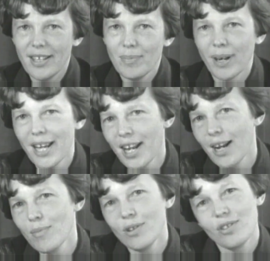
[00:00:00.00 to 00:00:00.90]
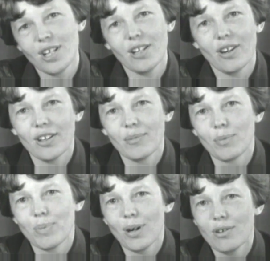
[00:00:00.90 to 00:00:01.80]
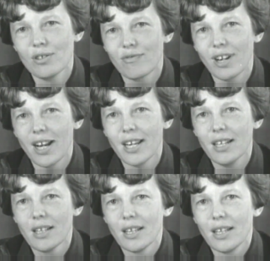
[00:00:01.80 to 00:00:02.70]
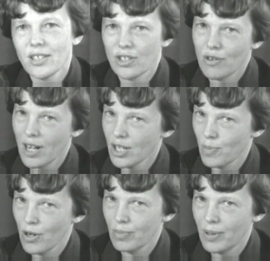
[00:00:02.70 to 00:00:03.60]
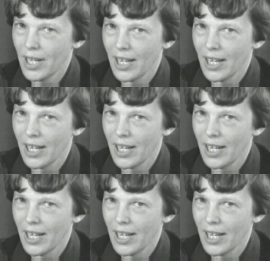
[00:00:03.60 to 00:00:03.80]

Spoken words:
The plane I'm using on the proposed flight is a transport